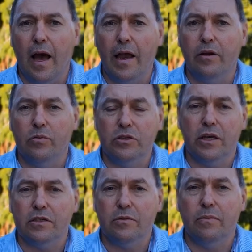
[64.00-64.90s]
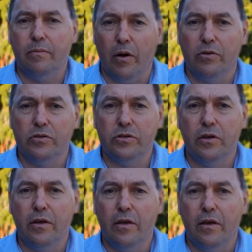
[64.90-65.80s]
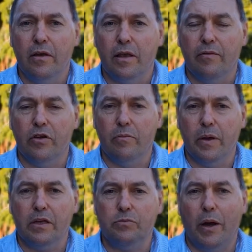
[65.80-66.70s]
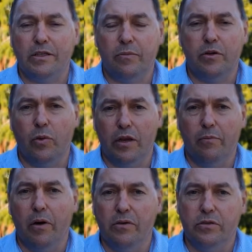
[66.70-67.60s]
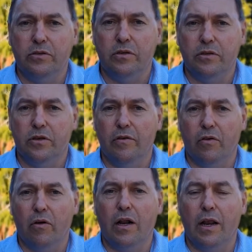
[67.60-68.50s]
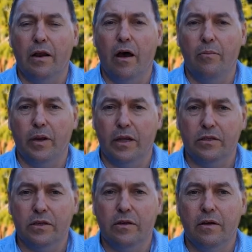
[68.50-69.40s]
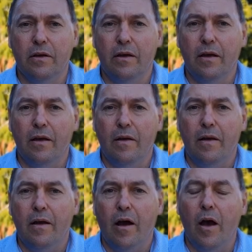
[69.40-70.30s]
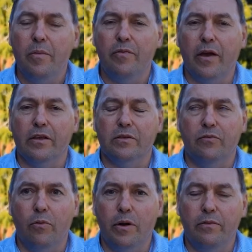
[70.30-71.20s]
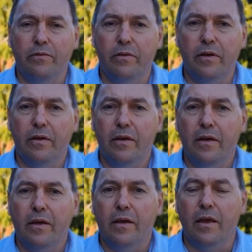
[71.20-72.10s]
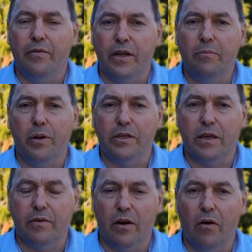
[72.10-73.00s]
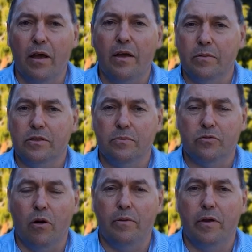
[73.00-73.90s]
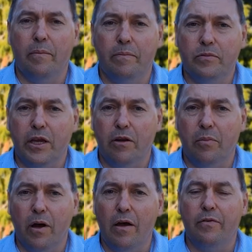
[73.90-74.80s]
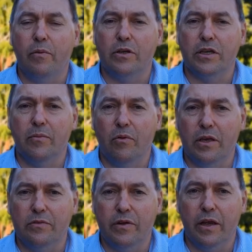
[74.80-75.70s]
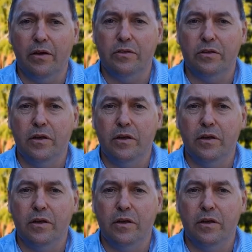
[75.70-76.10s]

8 or 6 posts giving you bigger spacing between your posts so you've got clear openings. I hope you found this informative. If you did, please give it a like. Subscribe to our channel below if you want to see more of these videos.